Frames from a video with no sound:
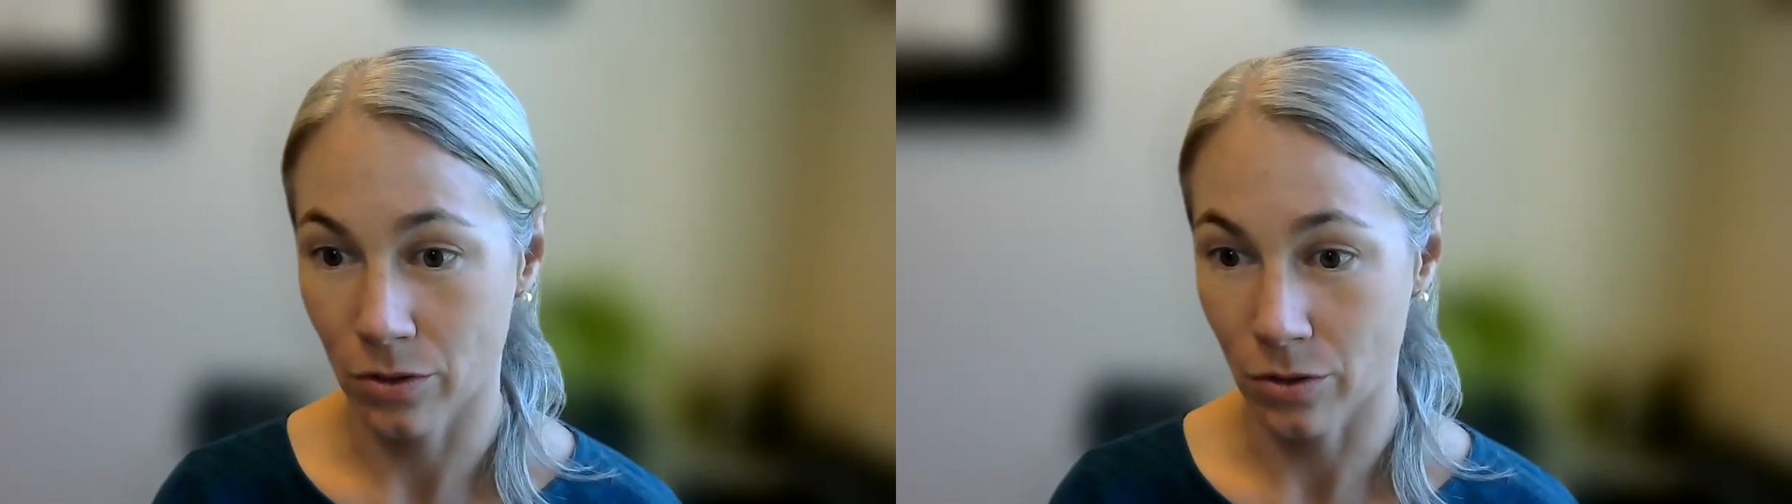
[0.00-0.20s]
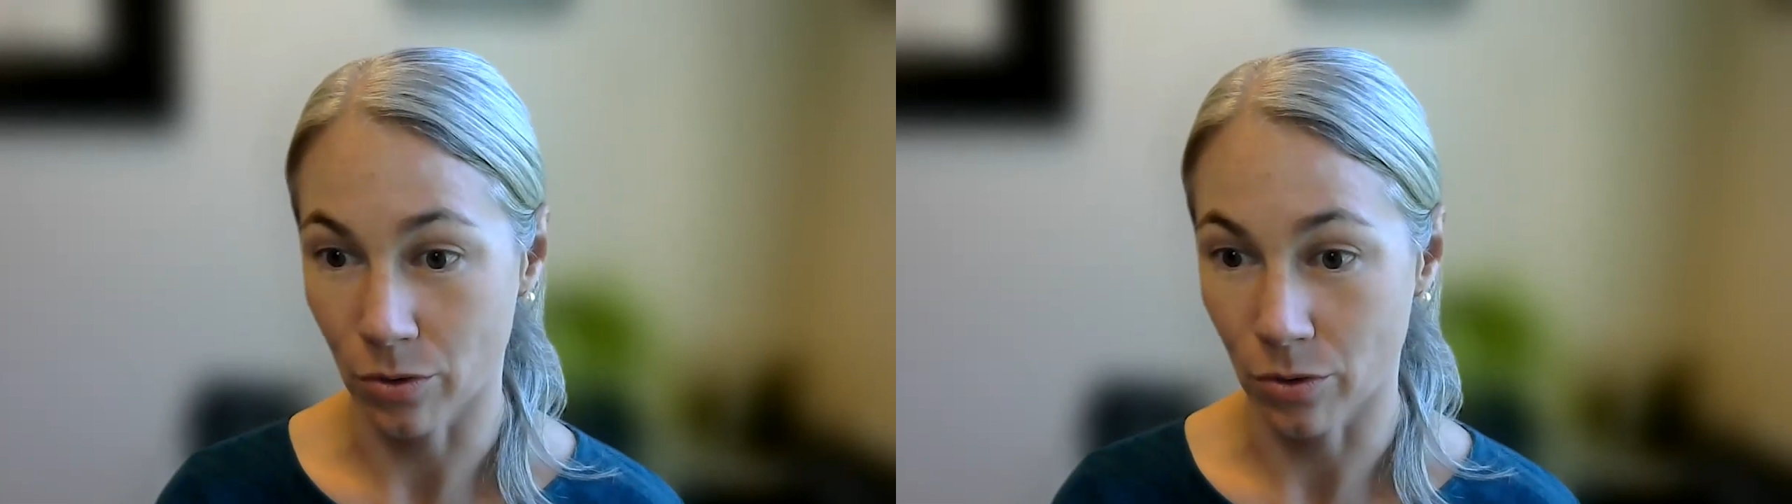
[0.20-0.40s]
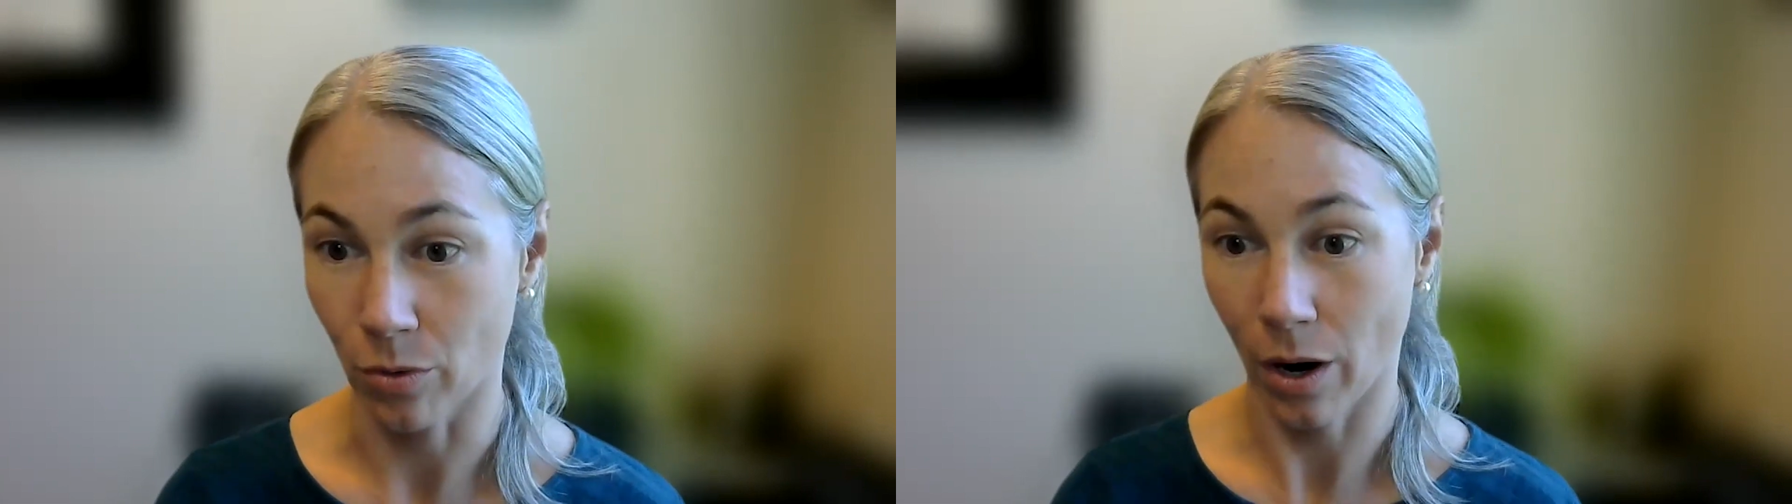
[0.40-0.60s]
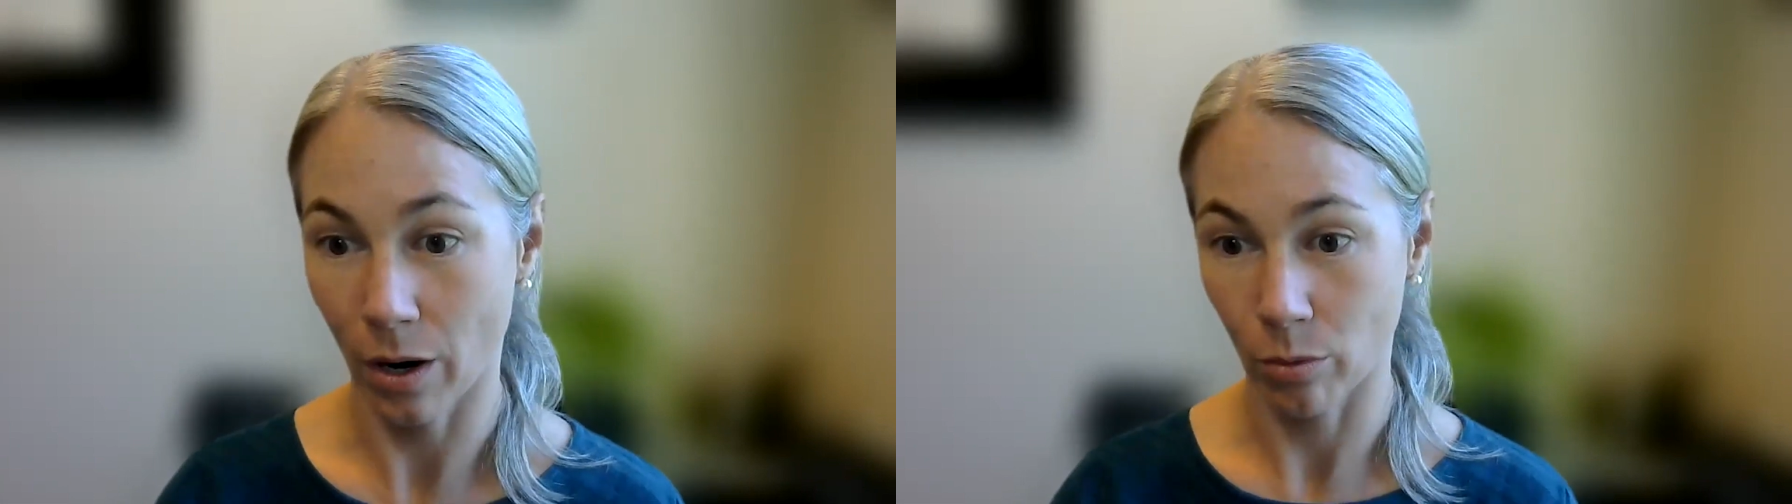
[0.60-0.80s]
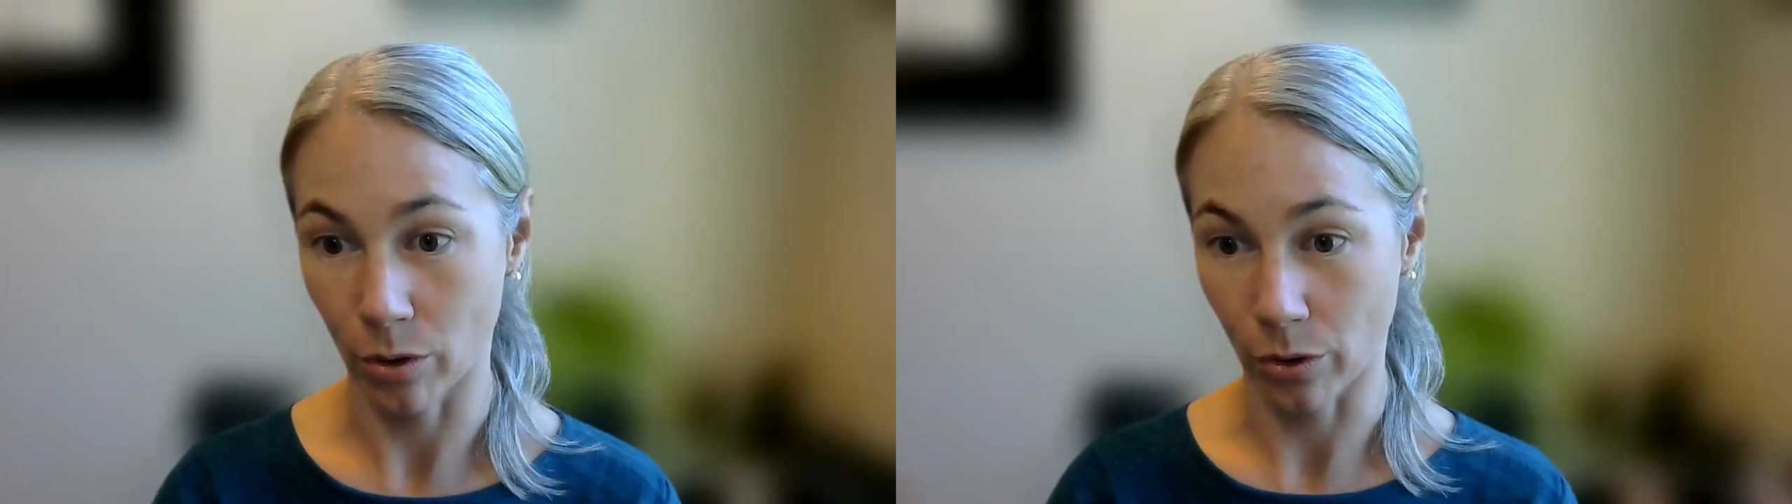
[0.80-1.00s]
to
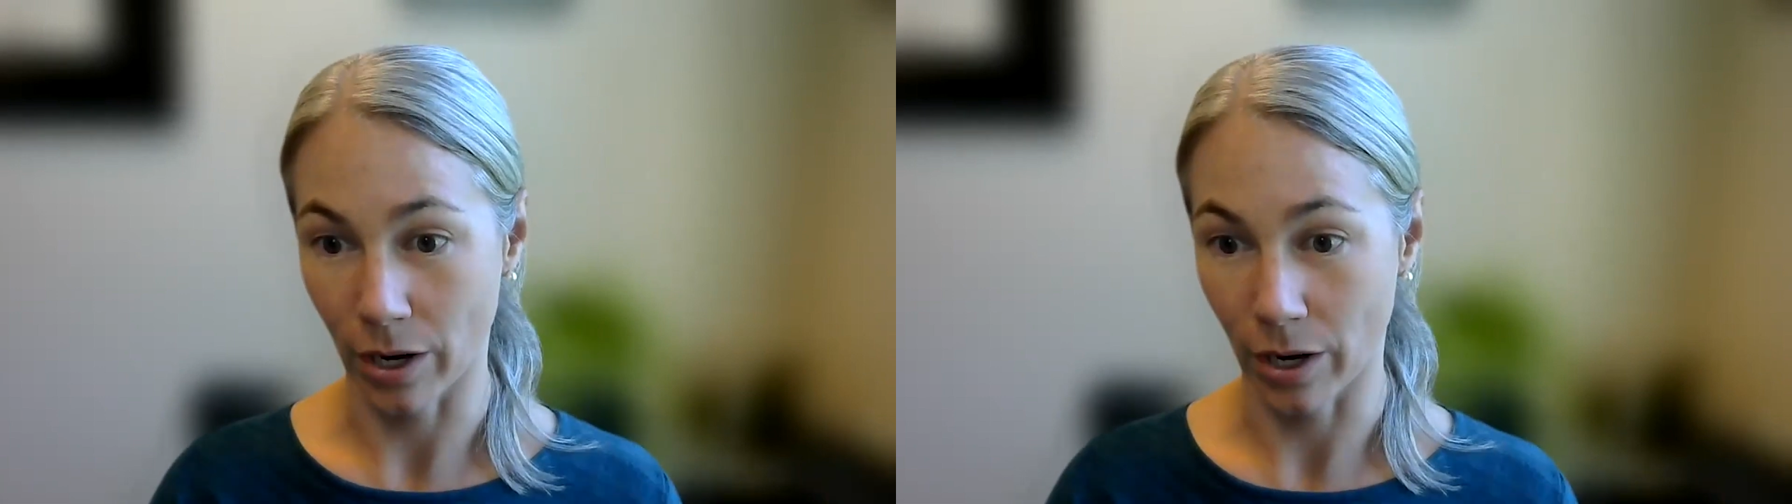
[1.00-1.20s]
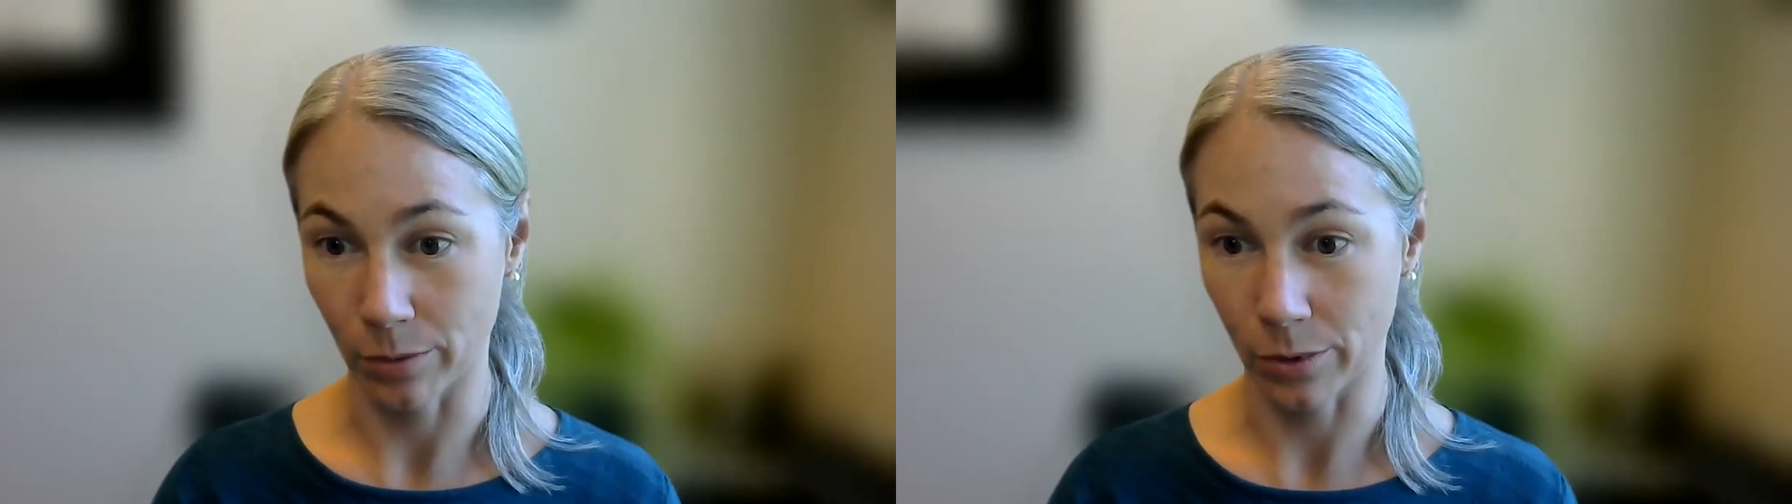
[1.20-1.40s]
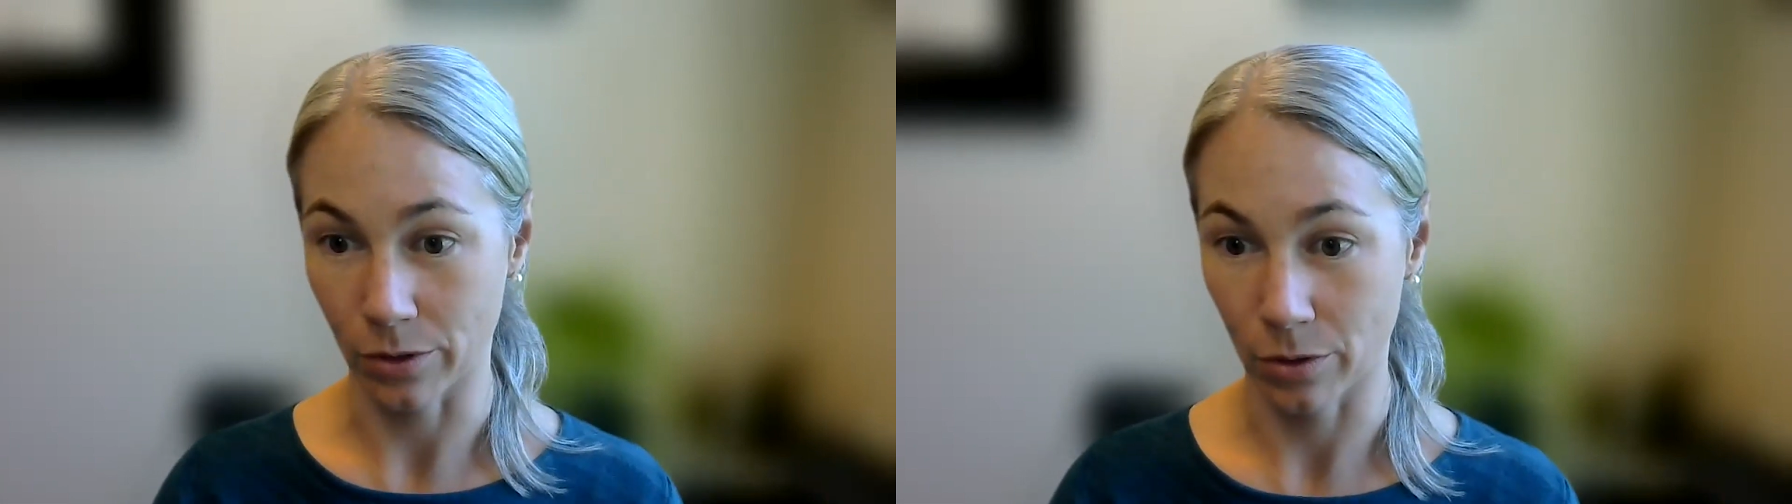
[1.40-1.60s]
our broader Hamden